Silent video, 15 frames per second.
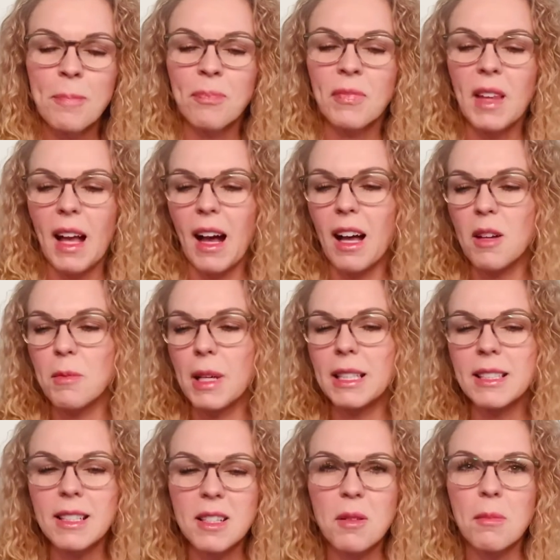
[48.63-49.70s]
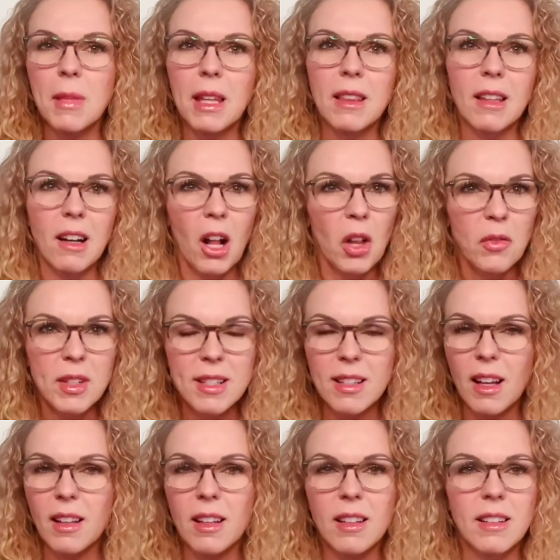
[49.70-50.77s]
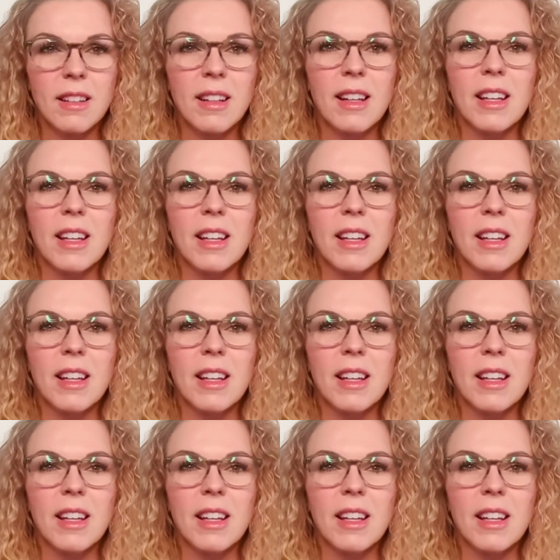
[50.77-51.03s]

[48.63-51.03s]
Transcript: It doesn't mean that all of a sudden